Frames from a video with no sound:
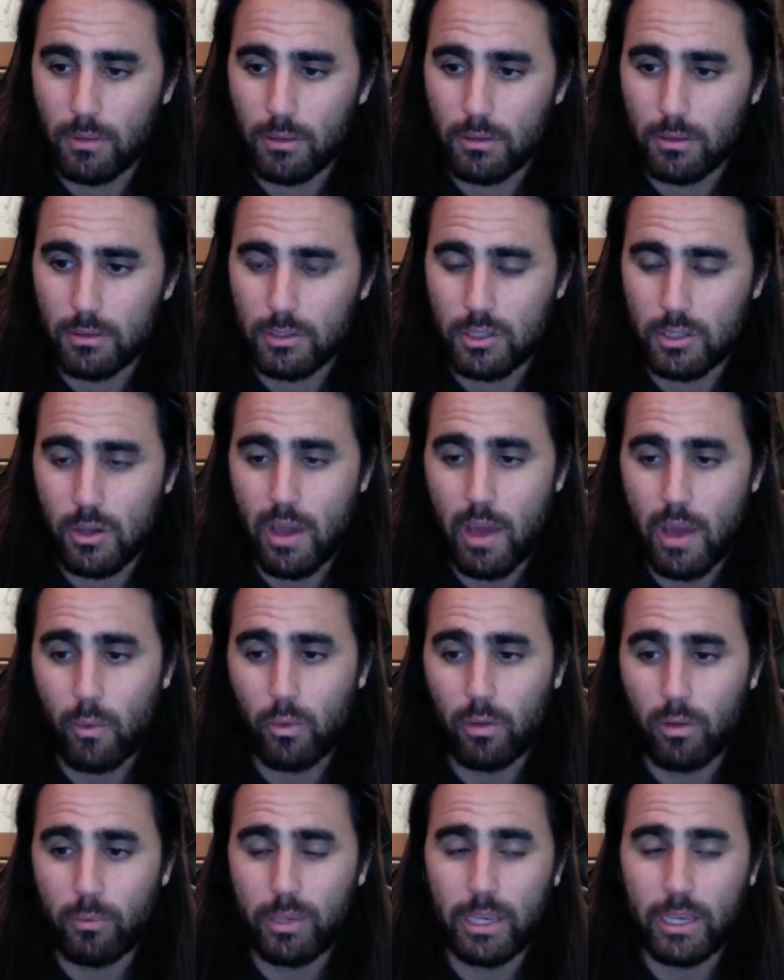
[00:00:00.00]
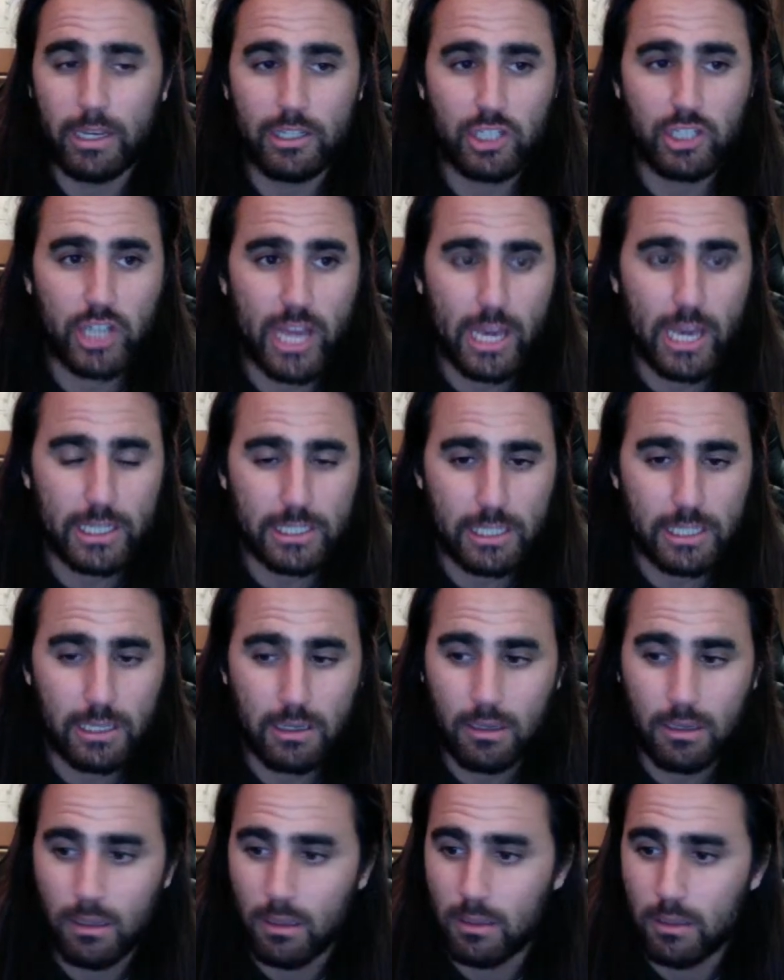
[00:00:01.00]
So I will be hitting
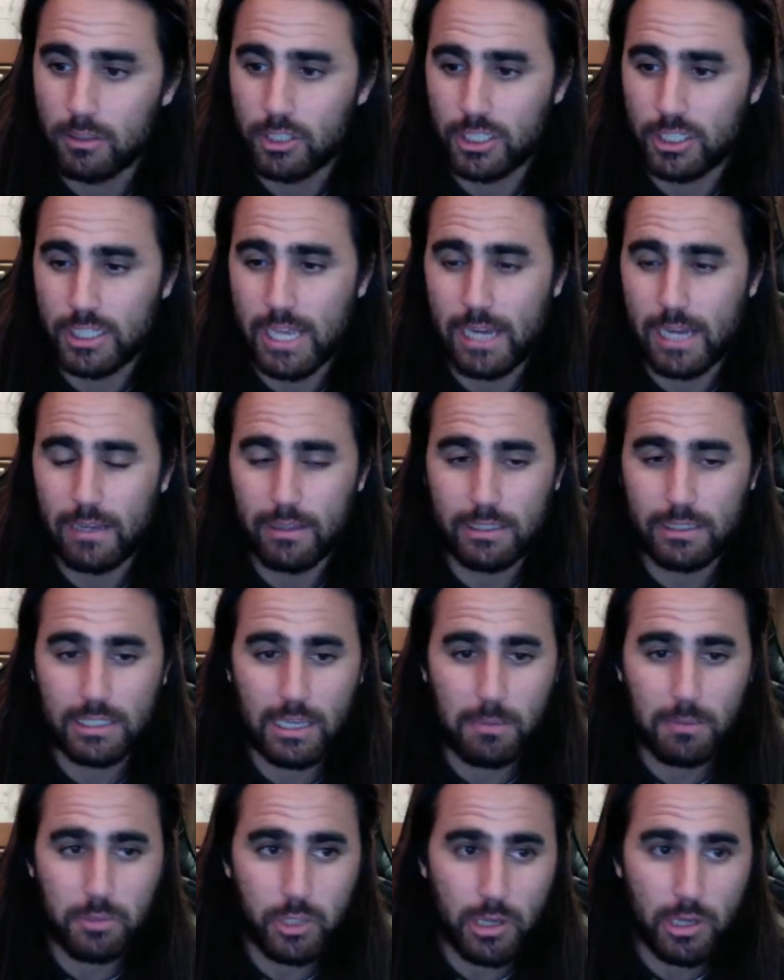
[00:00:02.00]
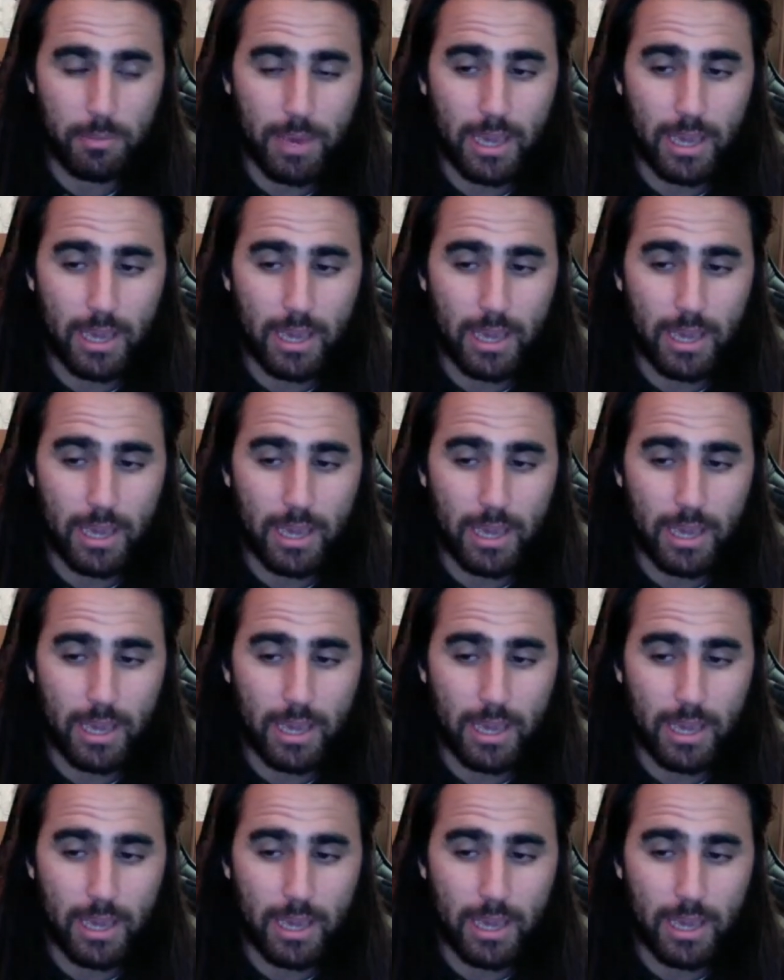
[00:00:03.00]
Jackson, just not in the same trip.